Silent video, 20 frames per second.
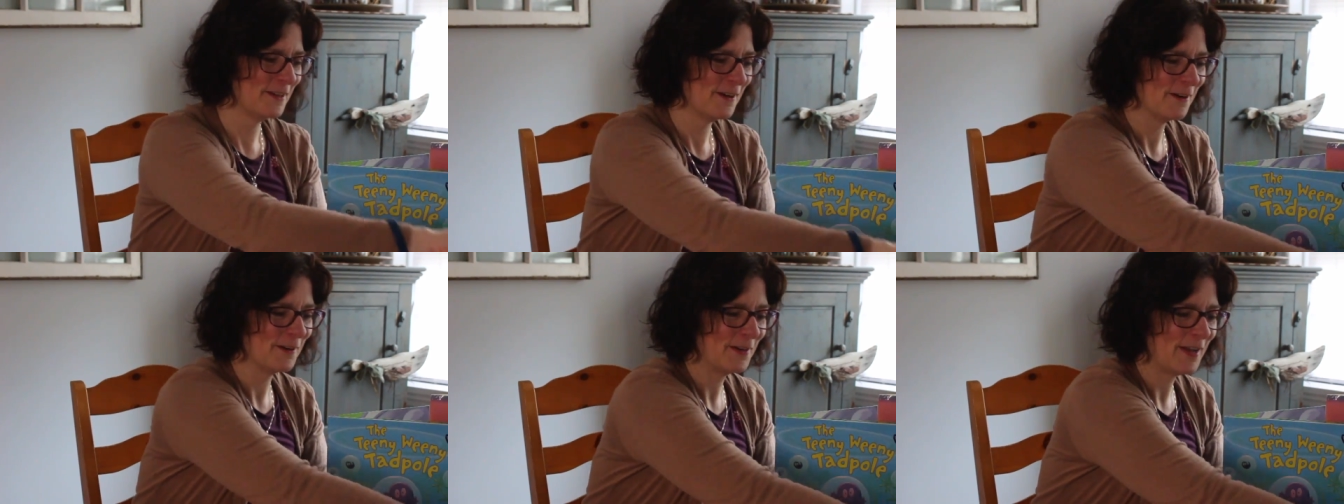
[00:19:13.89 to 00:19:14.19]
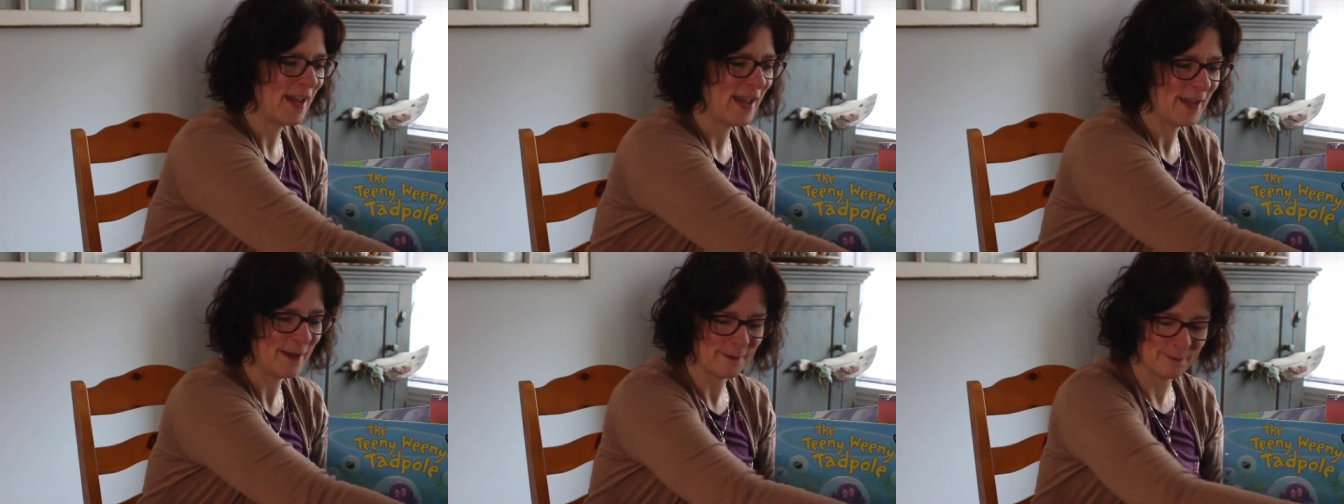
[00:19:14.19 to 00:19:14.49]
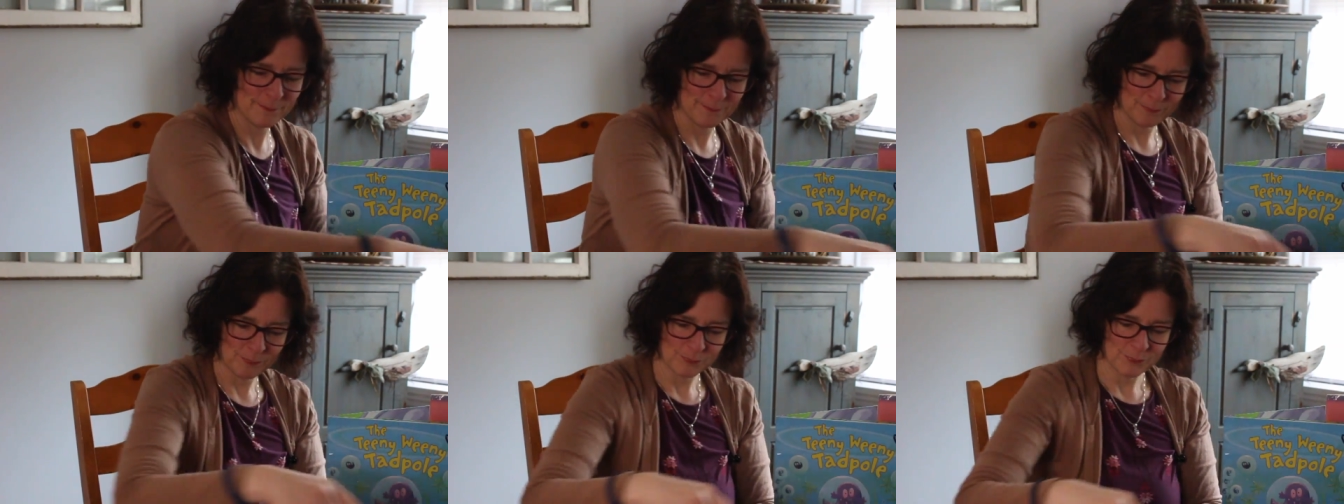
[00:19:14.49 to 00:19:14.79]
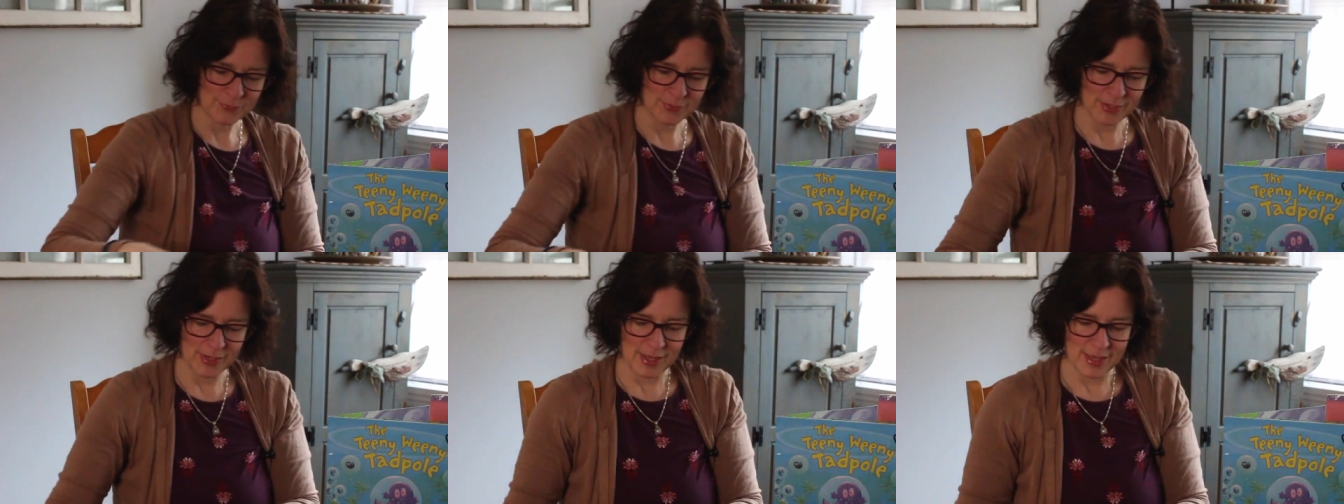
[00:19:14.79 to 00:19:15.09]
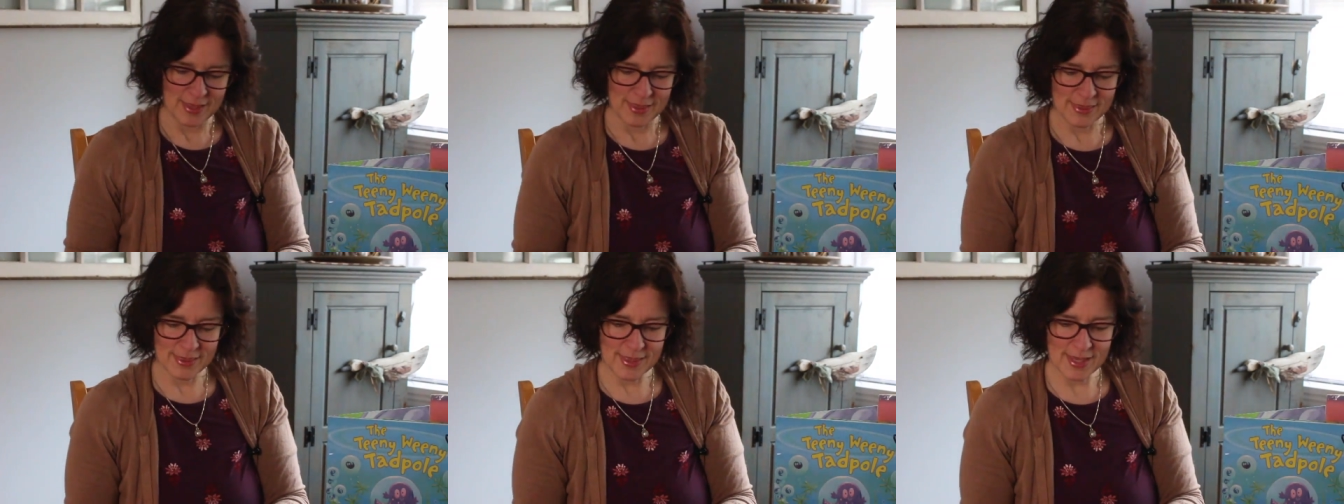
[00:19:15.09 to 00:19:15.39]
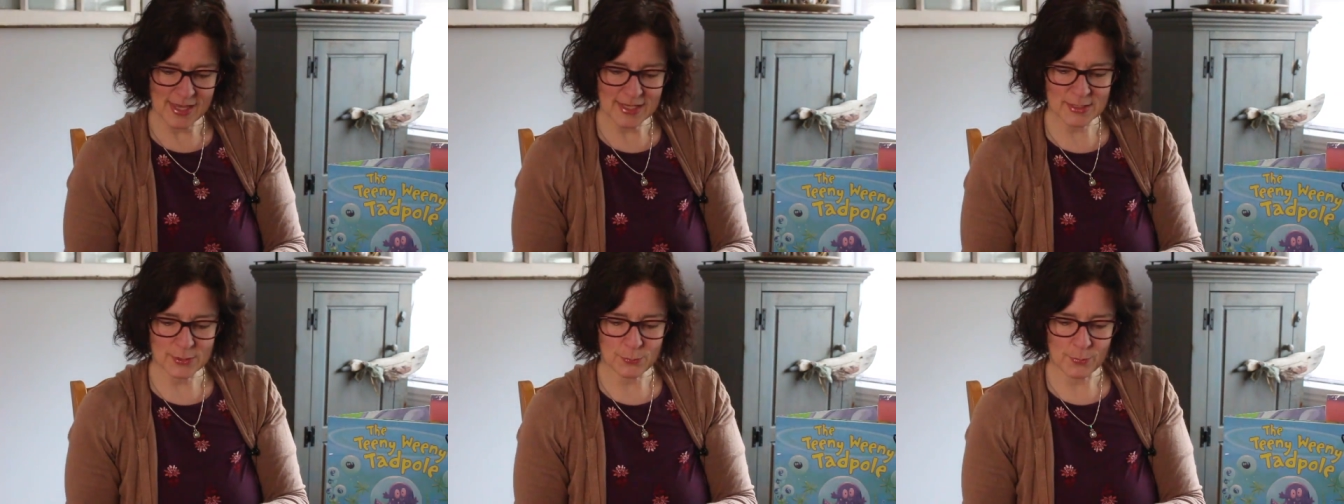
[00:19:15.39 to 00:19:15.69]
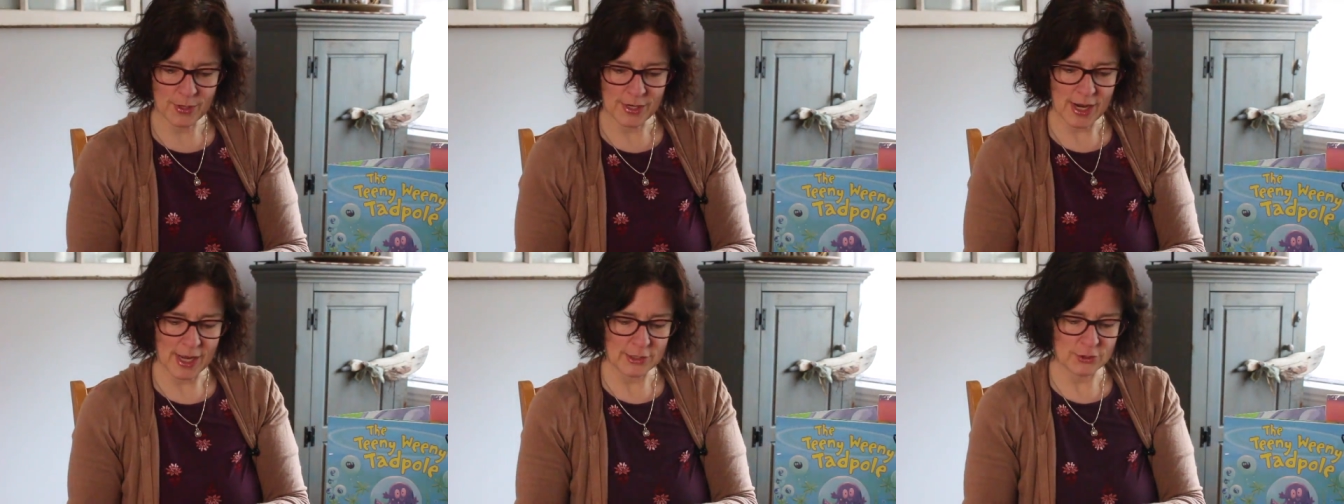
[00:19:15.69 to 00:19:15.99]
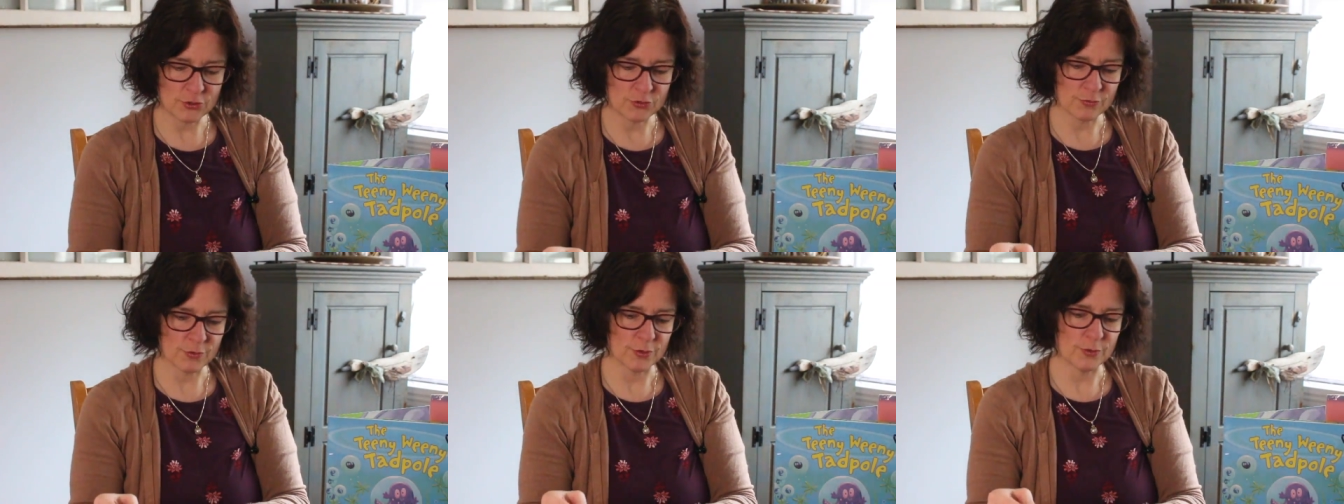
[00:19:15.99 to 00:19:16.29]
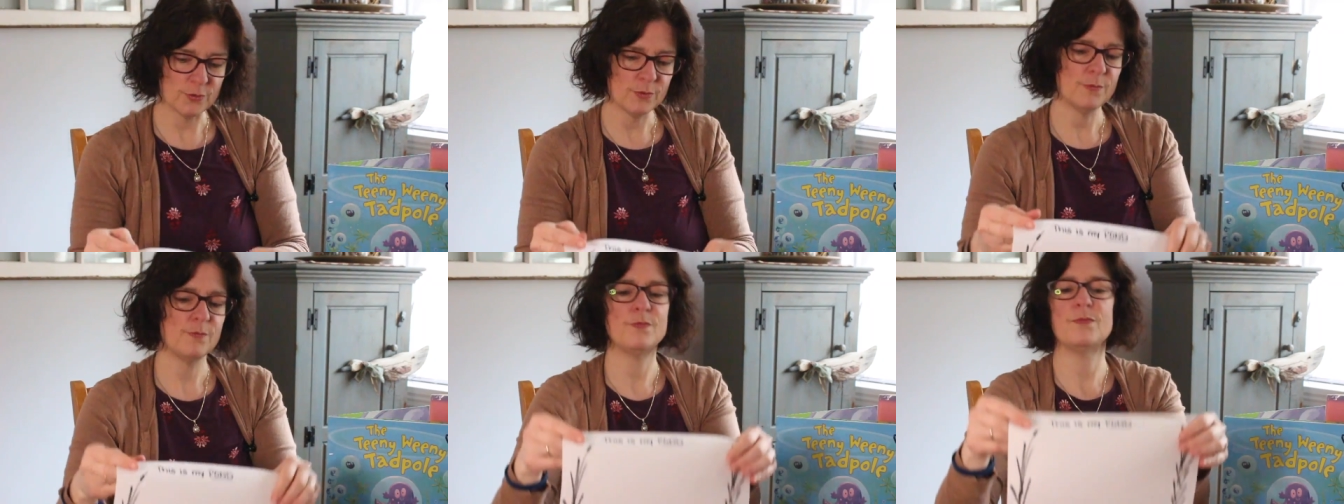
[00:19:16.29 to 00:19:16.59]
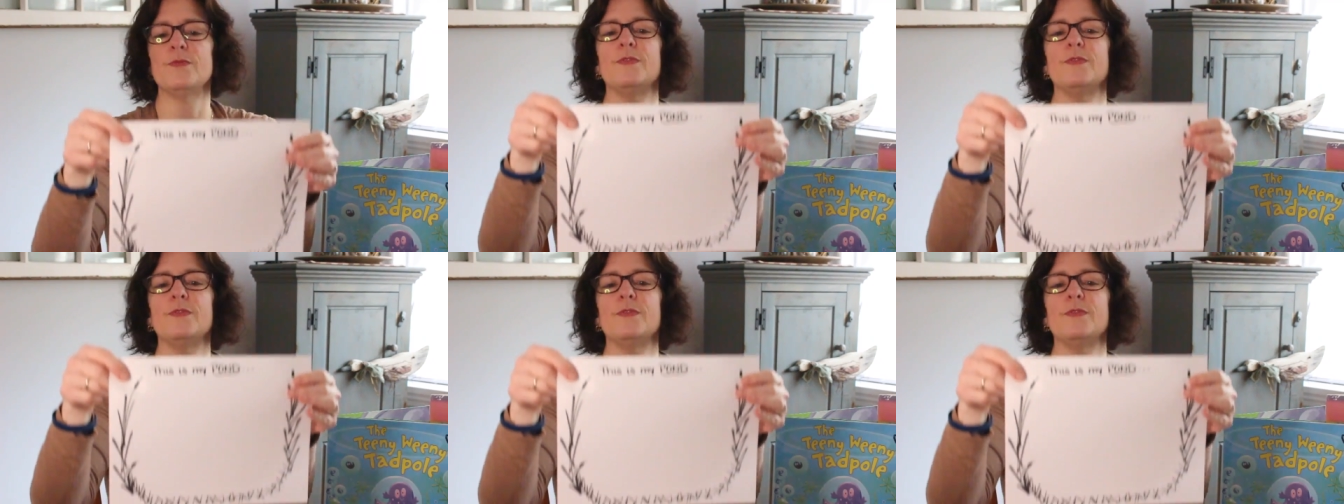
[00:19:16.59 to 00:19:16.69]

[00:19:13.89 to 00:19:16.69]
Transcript: Okay, this one I drew.